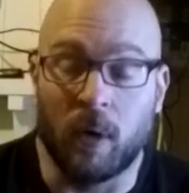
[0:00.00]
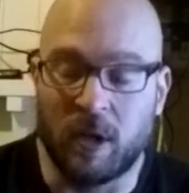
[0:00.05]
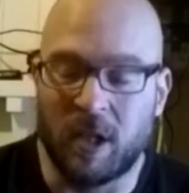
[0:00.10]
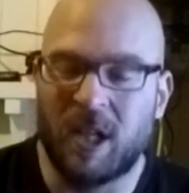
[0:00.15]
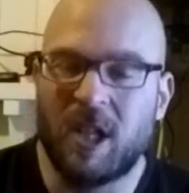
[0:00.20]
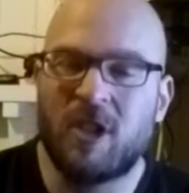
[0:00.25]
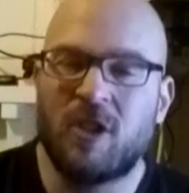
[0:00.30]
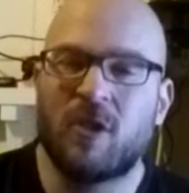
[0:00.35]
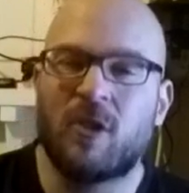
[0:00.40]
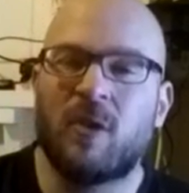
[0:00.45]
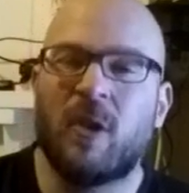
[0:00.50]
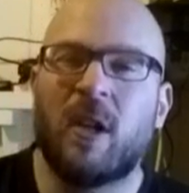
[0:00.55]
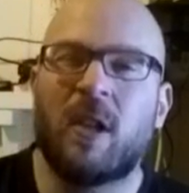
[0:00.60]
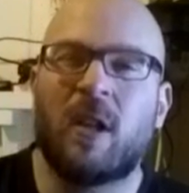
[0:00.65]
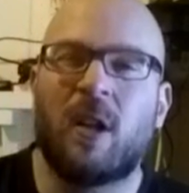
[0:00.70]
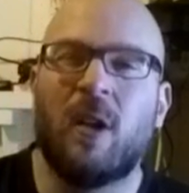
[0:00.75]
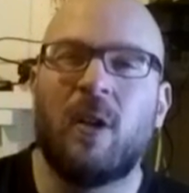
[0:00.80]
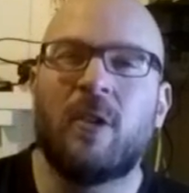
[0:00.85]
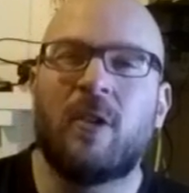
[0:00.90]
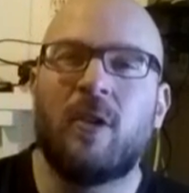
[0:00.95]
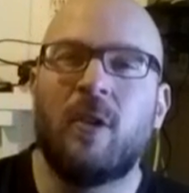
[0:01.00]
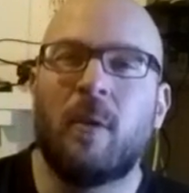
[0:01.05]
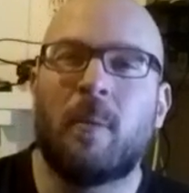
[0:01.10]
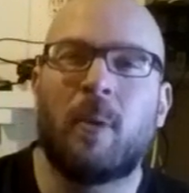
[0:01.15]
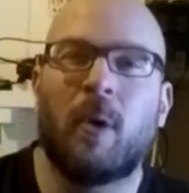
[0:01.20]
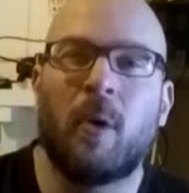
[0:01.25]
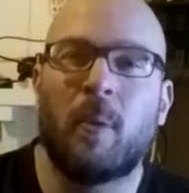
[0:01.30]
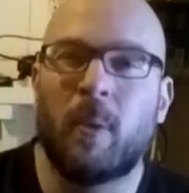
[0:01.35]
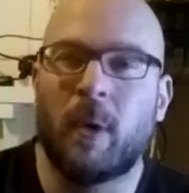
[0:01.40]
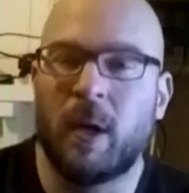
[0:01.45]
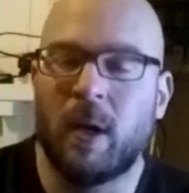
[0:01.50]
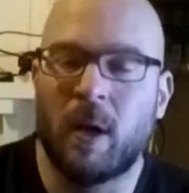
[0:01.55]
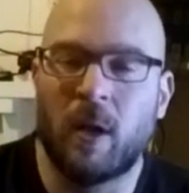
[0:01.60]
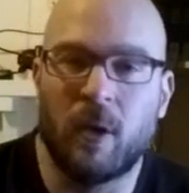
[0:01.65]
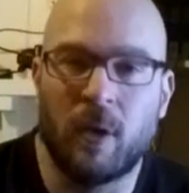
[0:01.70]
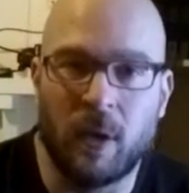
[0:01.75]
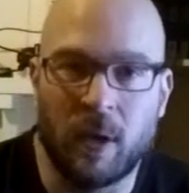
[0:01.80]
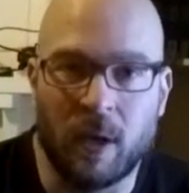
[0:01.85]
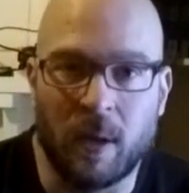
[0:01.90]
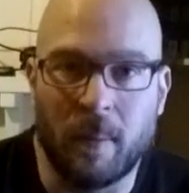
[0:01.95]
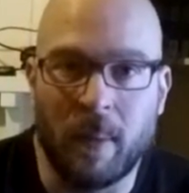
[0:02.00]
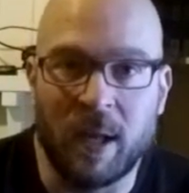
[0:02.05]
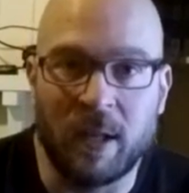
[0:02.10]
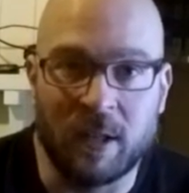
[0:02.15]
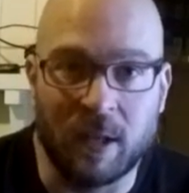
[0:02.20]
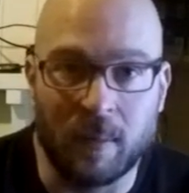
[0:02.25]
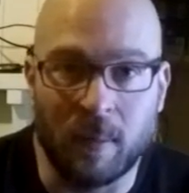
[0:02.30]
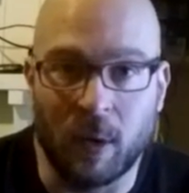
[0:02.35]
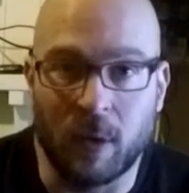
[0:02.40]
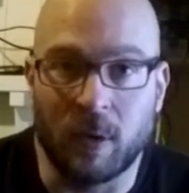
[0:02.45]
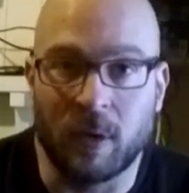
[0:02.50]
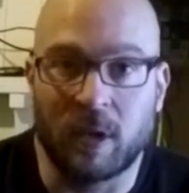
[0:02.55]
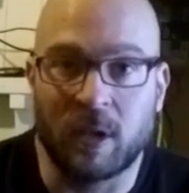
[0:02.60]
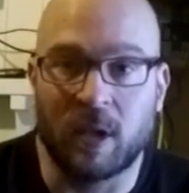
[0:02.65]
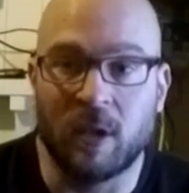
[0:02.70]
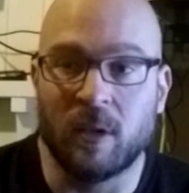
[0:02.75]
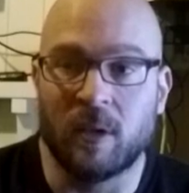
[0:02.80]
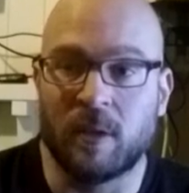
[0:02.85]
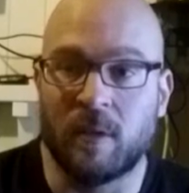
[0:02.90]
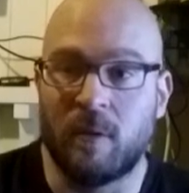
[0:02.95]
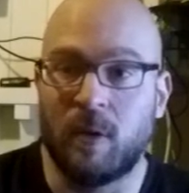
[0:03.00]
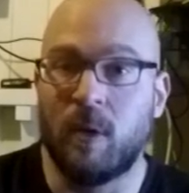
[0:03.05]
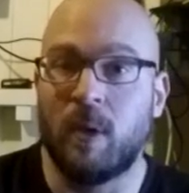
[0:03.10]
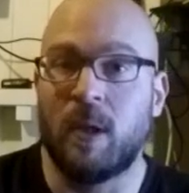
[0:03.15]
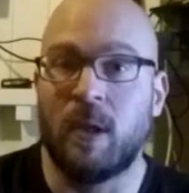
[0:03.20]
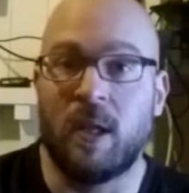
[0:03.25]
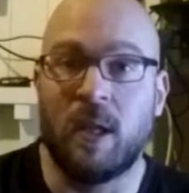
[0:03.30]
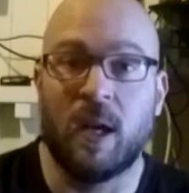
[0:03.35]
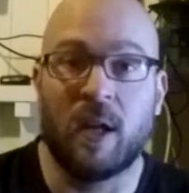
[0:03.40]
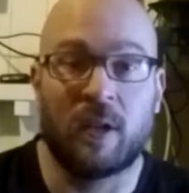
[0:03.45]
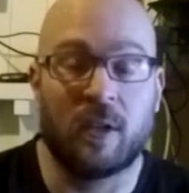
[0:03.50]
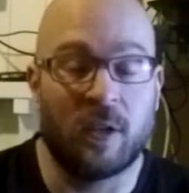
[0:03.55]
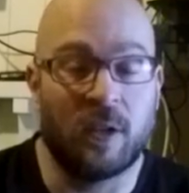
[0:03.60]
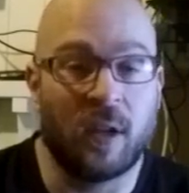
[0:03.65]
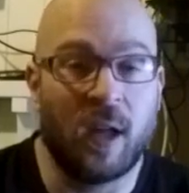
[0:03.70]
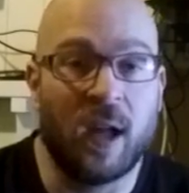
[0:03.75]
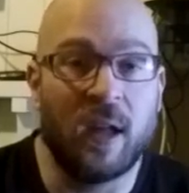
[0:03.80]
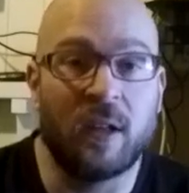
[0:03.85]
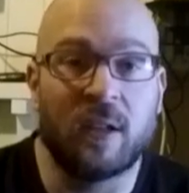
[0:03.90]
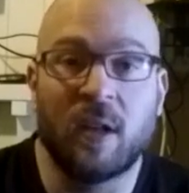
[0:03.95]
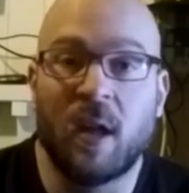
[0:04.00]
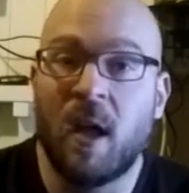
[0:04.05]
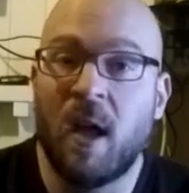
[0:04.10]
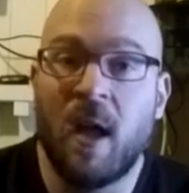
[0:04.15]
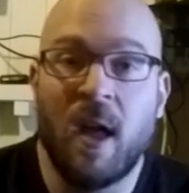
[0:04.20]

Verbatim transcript: to get your strength close to appropriate other than the basic motor skills of doing the exercise.